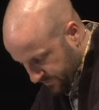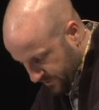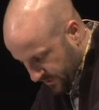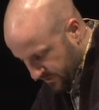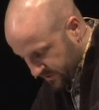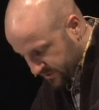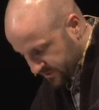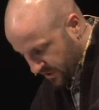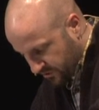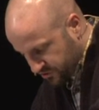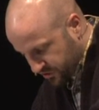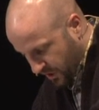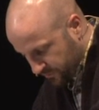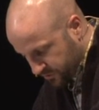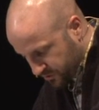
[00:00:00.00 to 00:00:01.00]
And this is how
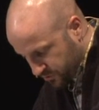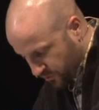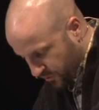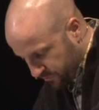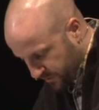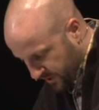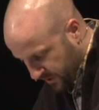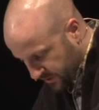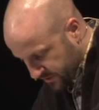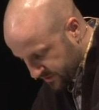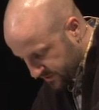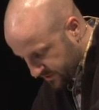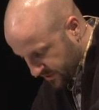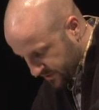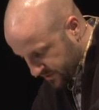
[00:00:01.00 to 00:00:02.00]
chapter 12 begins. He
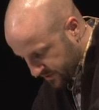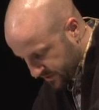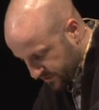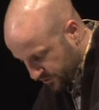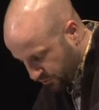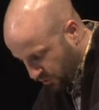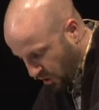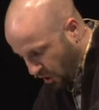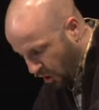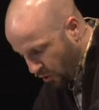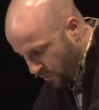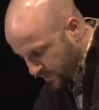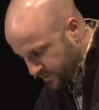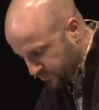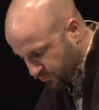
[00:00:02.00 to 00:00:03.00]
says this: "You are
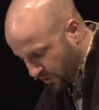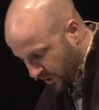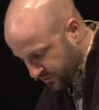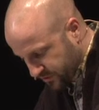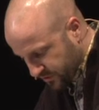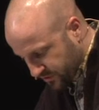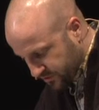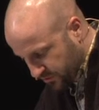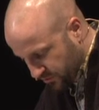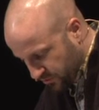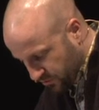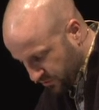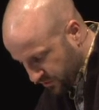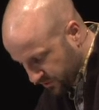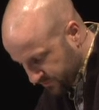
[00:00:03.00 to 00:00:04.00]
always righteous, O
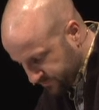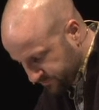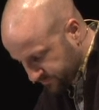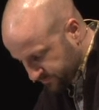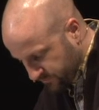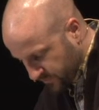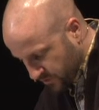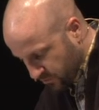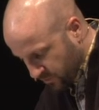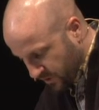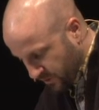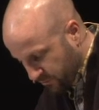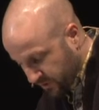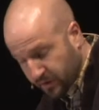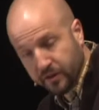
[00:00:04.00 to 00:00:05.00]
Lord, when I
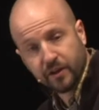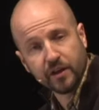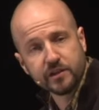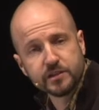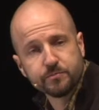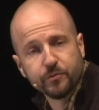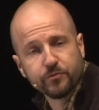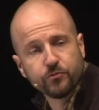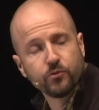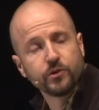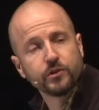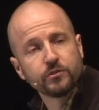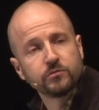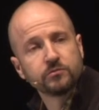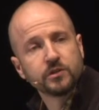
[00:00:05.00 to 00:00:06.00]
bring a case before
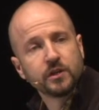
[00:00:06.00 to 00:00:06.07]
you.